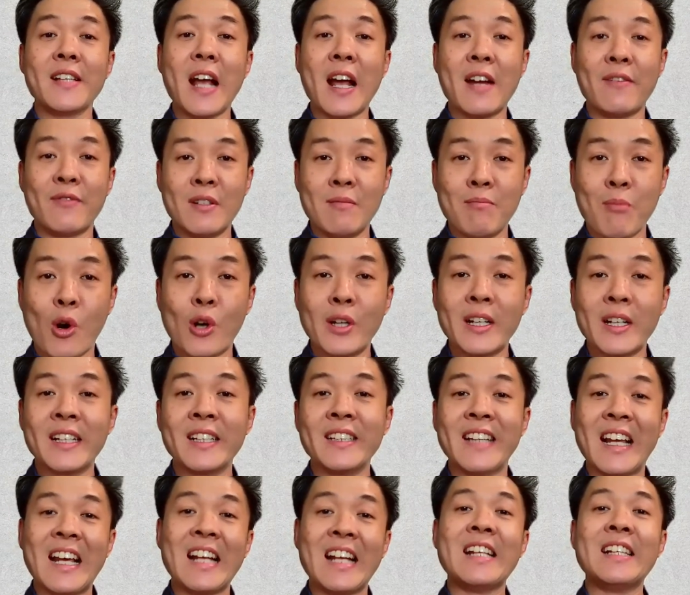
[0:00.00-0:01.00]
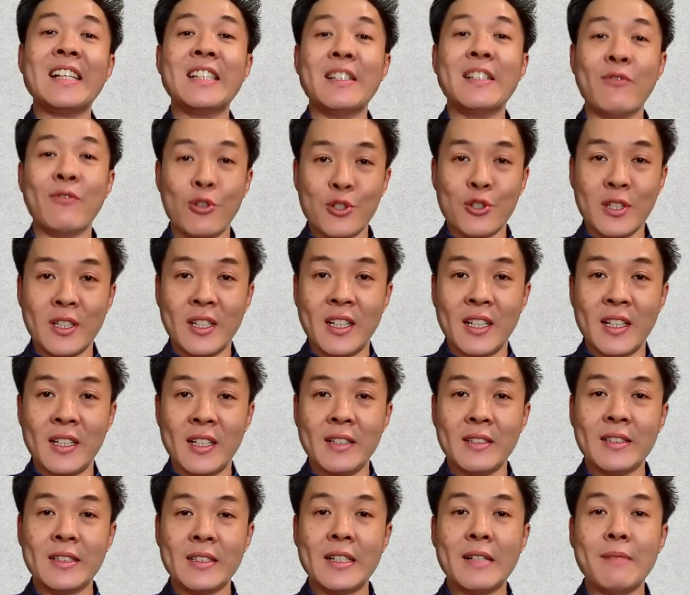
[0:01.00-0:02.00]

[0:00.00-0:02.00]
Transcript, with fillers: Every Morning daily devotional